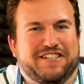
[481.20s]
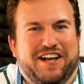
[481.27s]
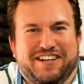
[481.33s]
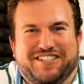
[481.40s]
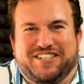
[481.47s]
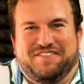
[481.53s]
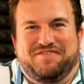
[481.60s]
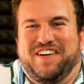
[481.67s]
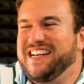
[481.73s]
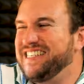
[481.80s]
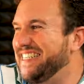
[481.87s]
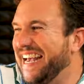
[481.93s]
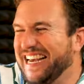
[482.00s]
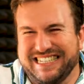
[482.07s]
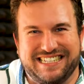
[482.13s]
such a
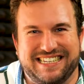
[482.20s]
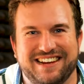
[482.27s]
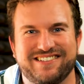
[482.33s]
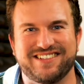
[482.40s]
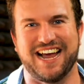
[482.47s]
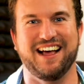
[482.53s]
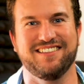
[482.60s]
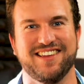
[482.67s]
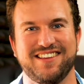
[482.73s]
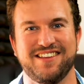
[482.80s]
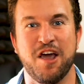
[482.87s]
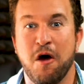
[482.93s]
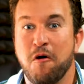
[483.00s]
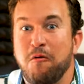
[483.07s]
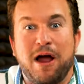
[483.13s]
fantastic talent,
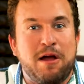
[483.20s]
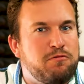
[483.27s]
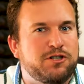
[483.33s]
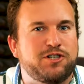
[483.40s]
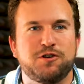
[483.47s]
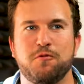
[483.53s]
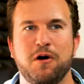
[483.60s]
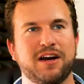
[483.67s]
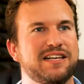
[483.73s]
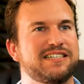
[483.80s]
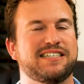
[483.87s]
why would you want